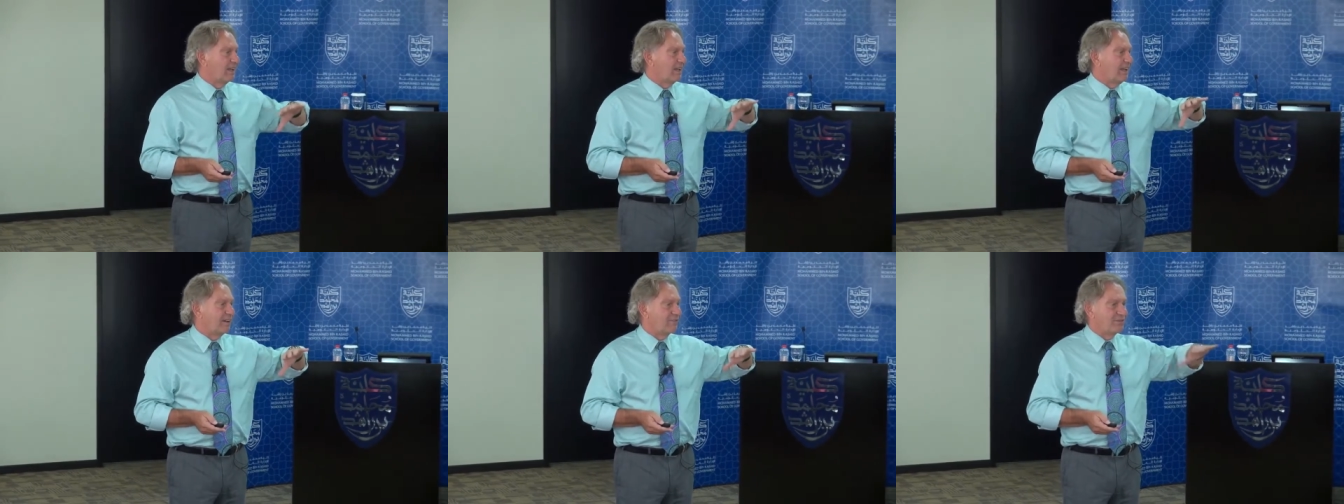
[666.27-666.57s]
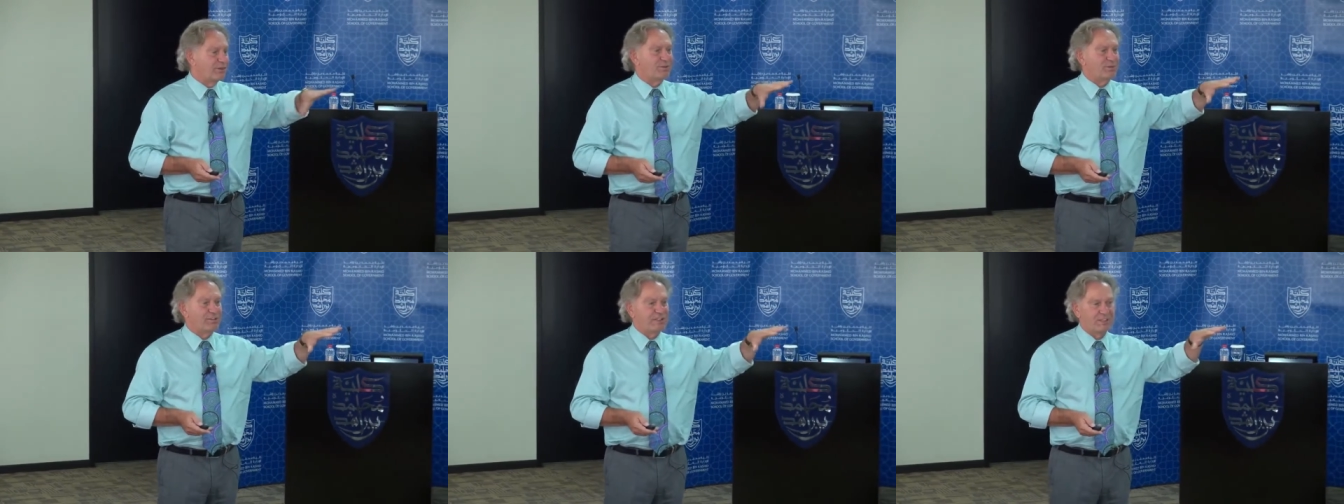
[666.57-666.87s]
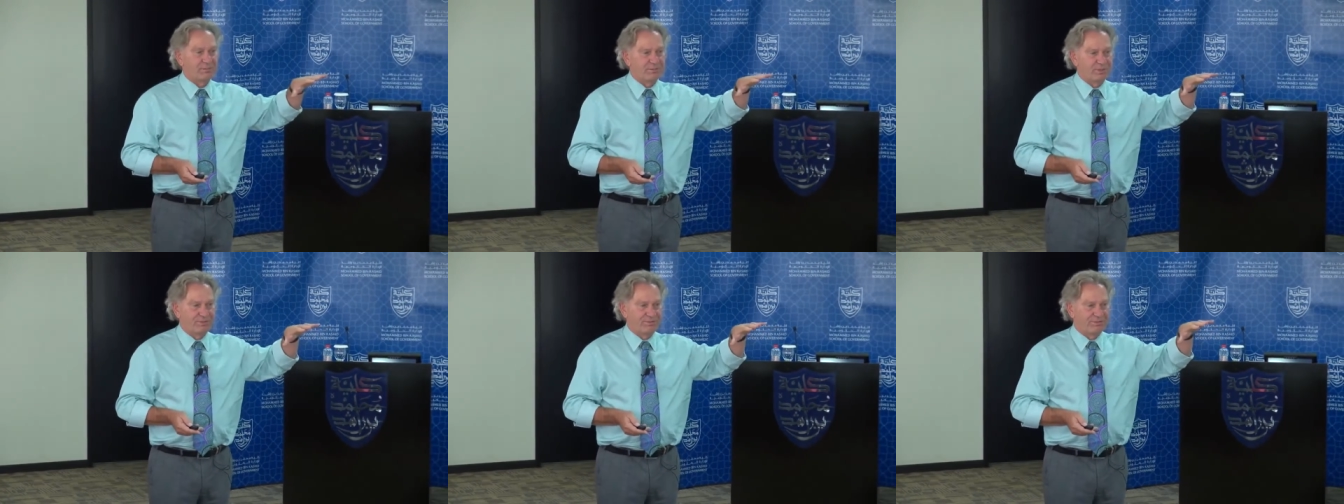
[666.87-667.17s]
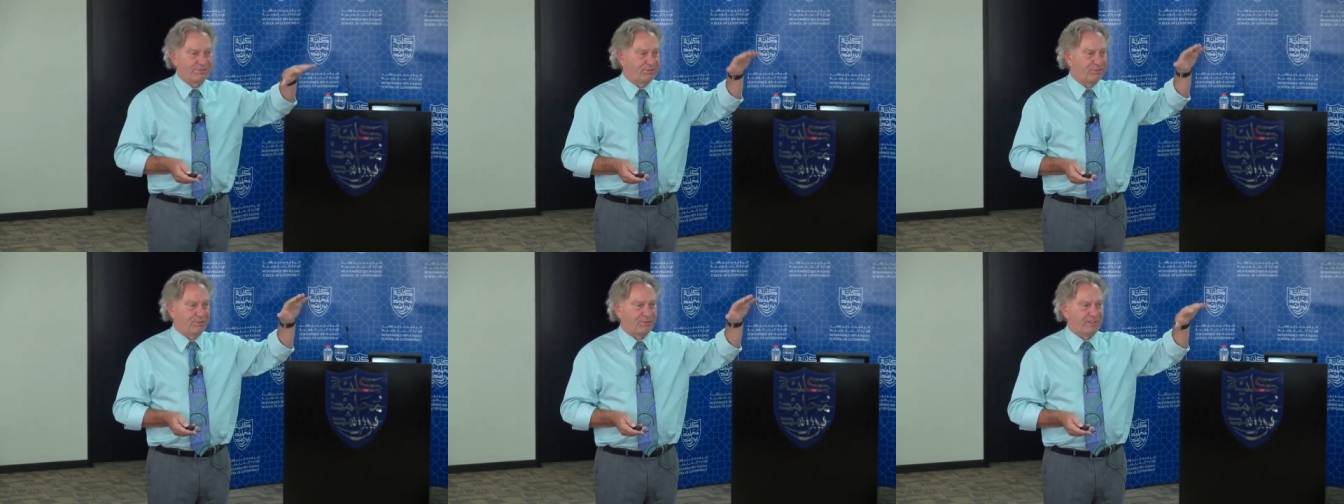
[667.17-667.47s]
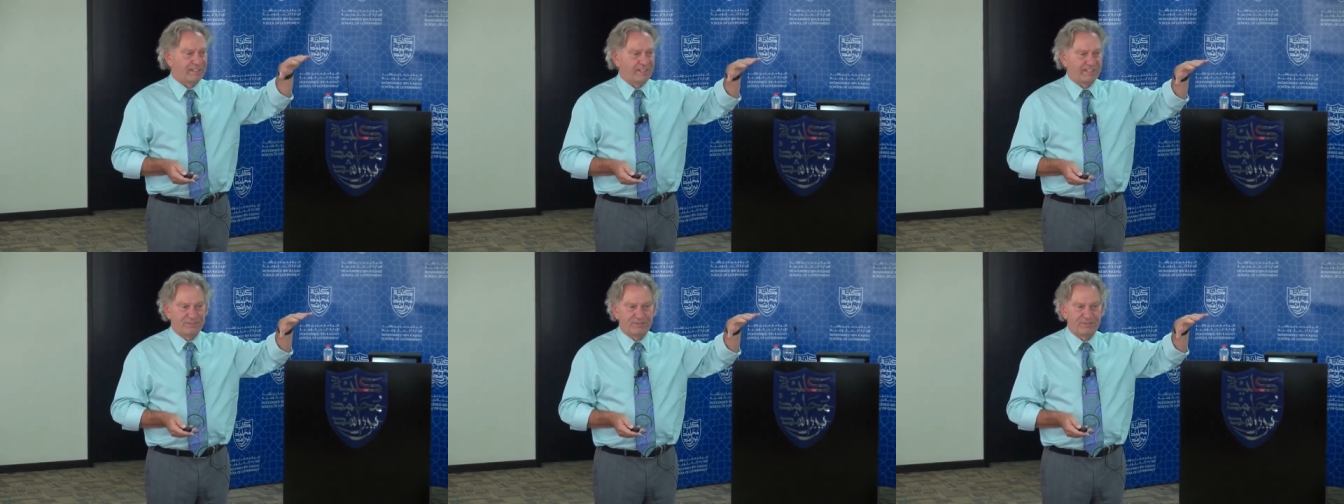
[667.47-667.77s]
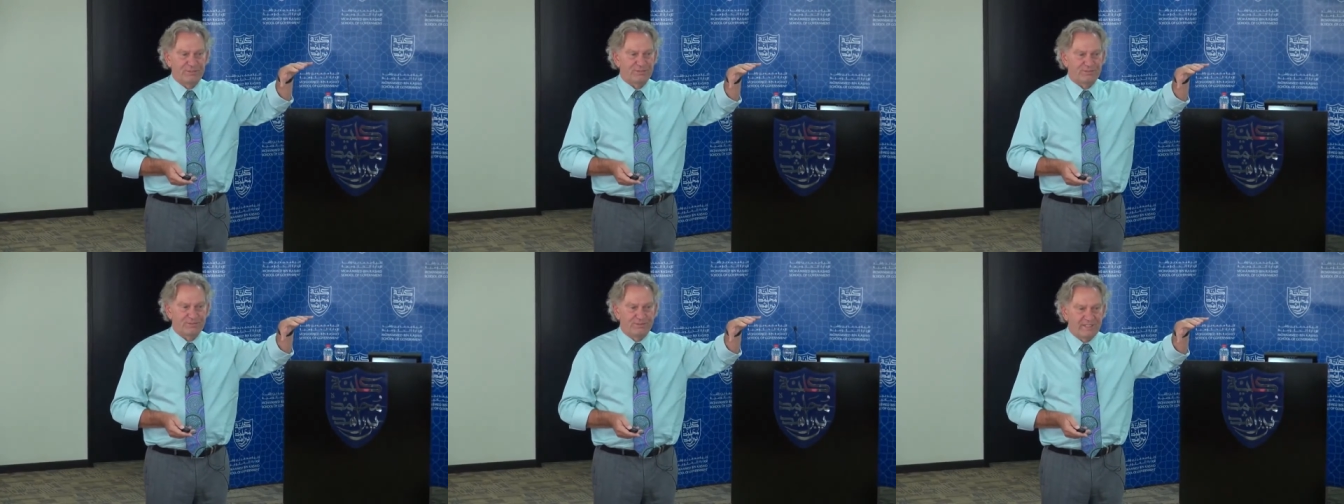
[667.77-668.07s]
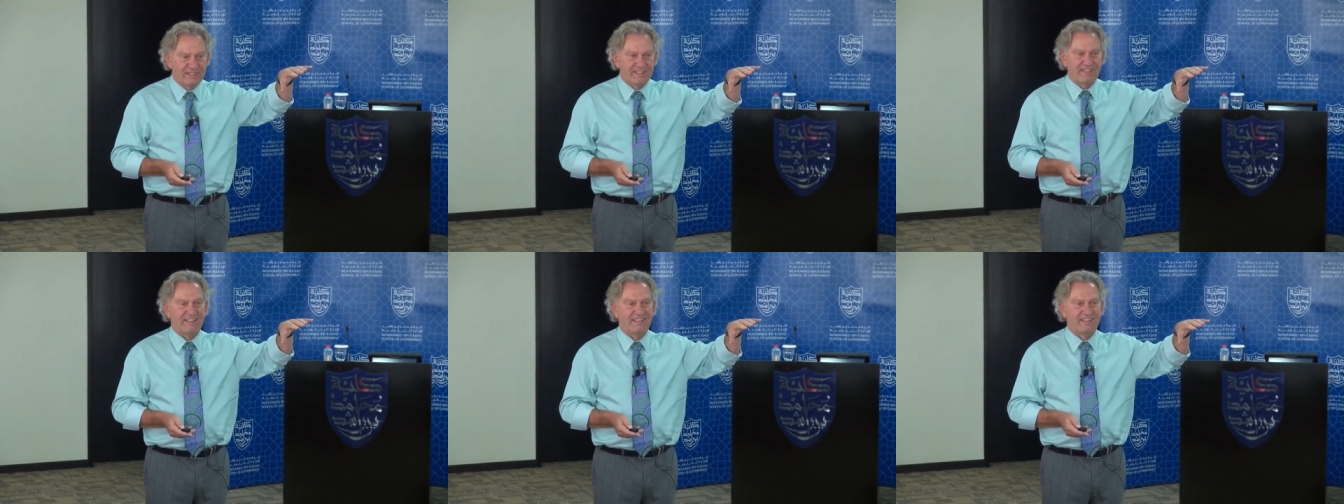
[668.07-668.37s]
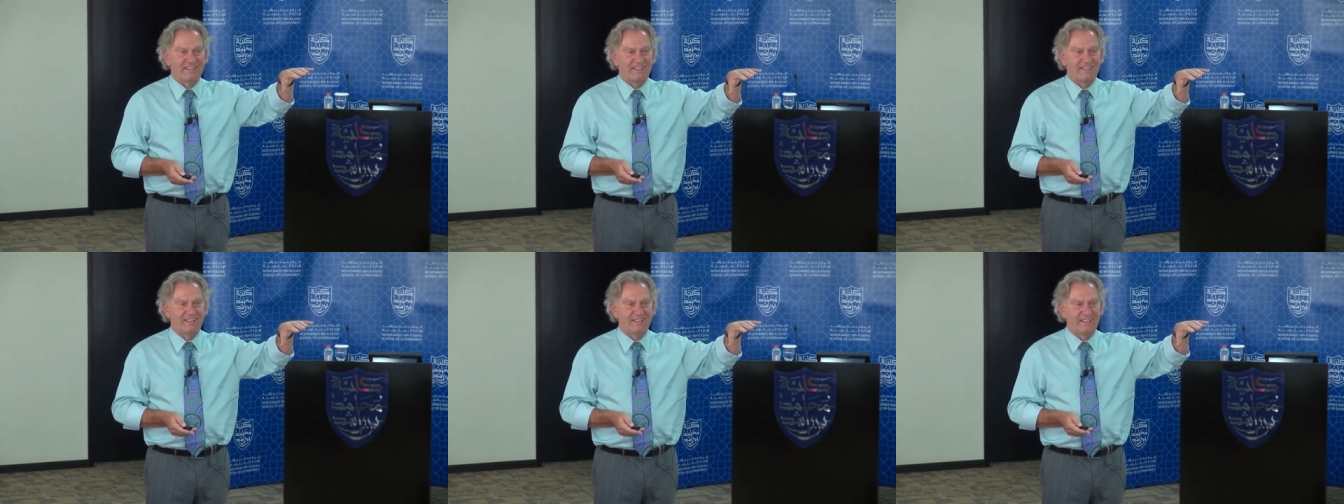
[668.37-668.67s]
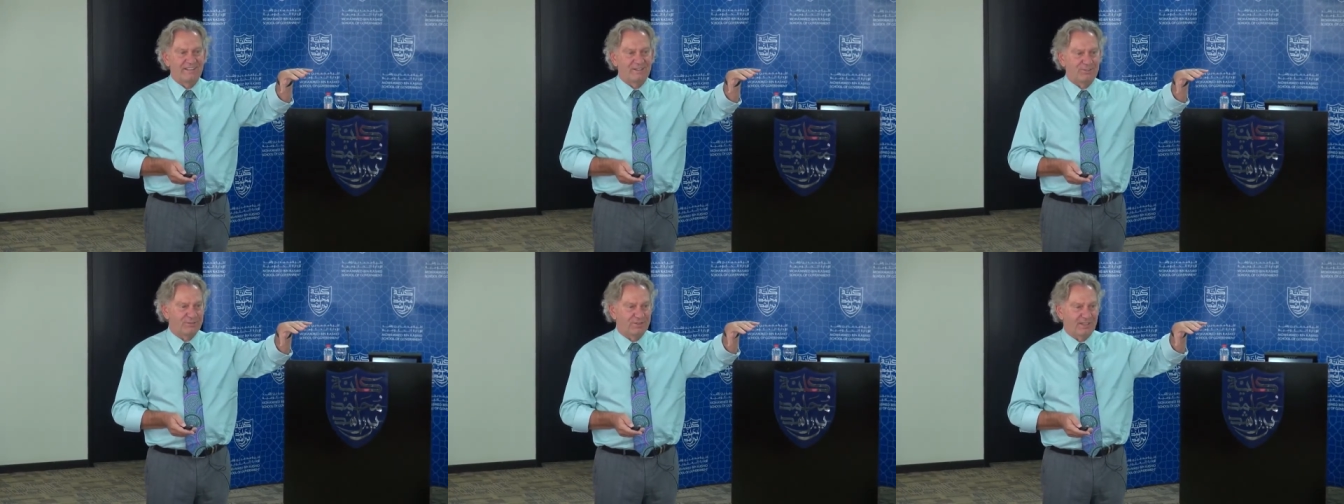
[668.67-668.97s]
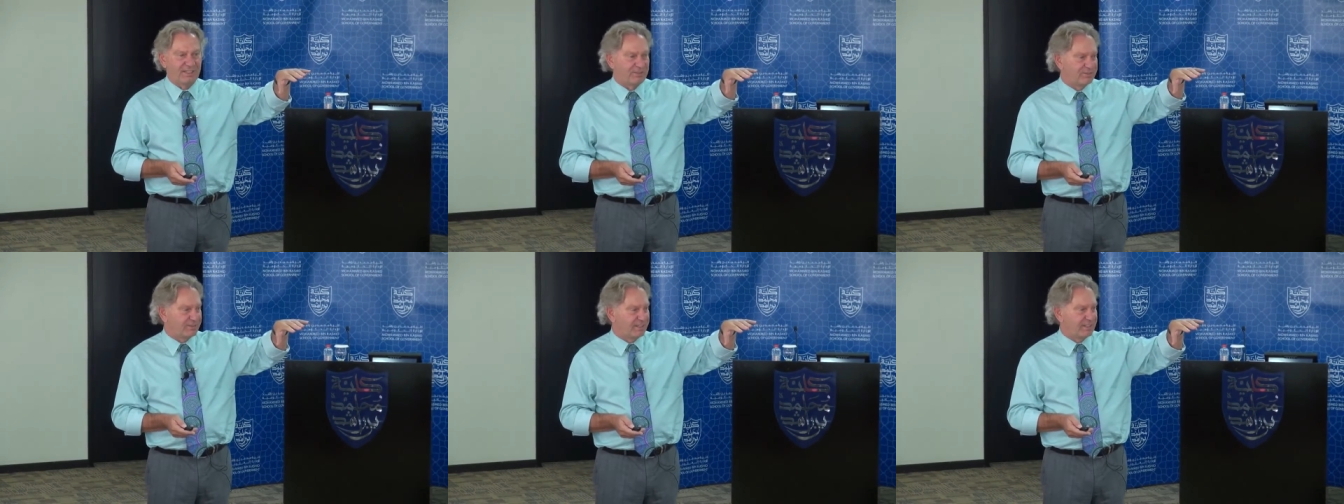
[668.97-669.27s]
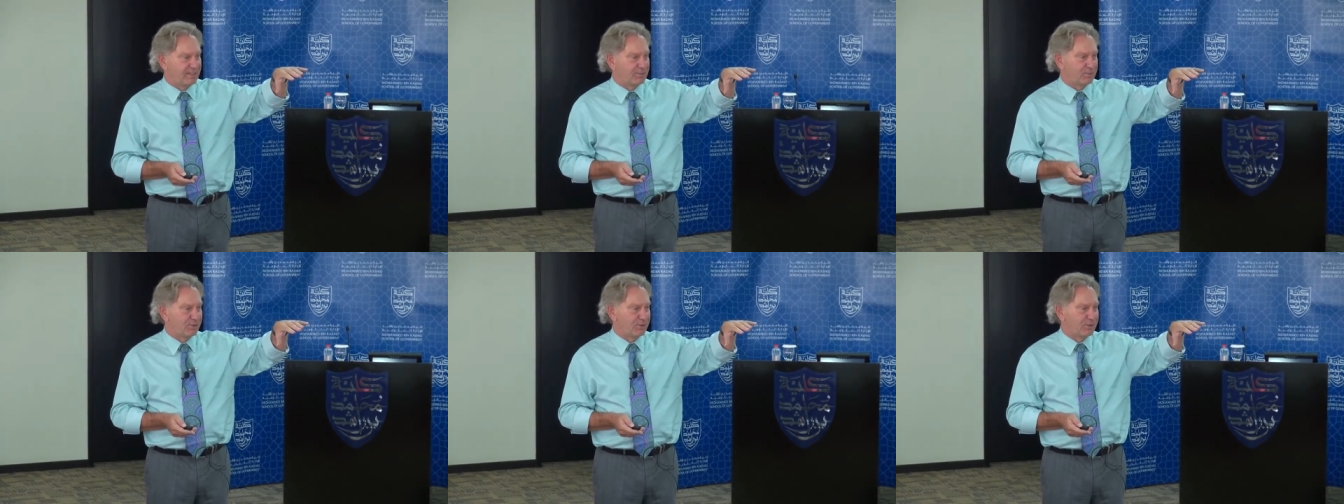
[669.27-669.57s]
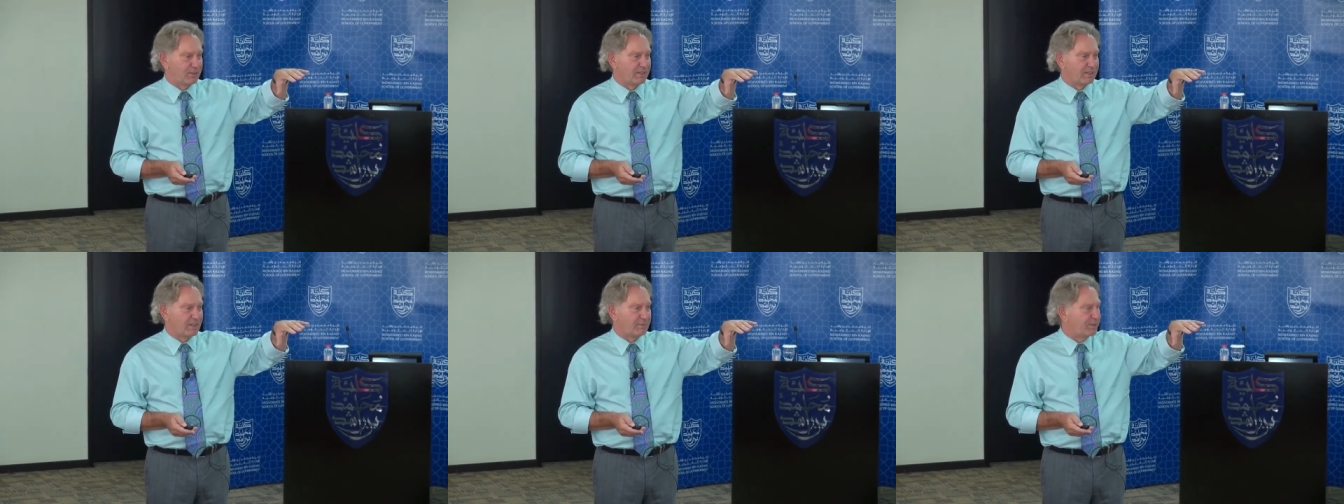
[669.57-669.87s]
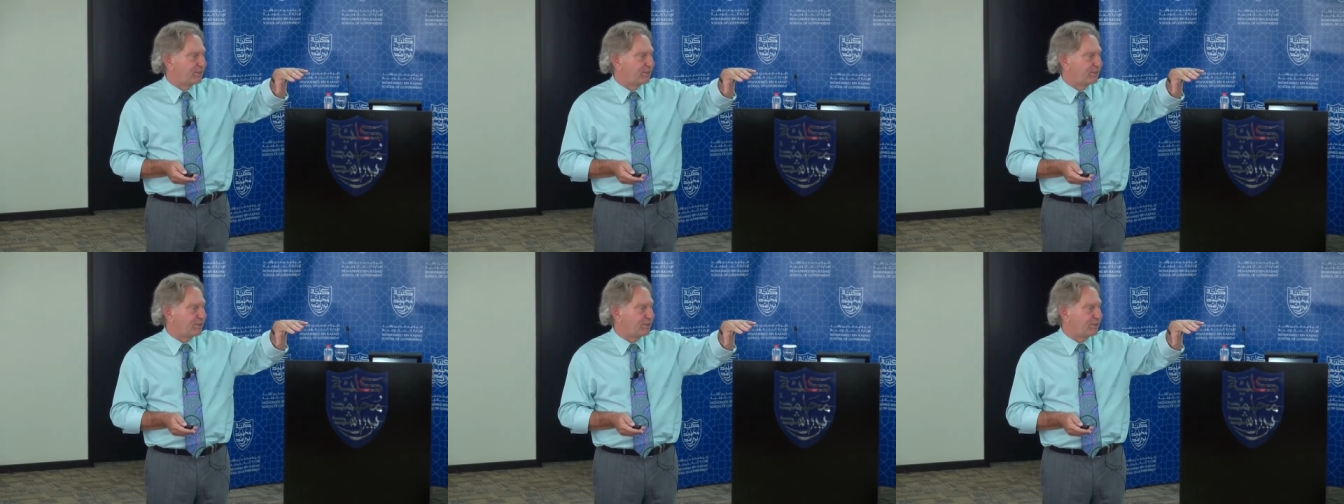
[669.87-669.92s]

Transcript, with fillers: everybody above forty is not really innovative anymore,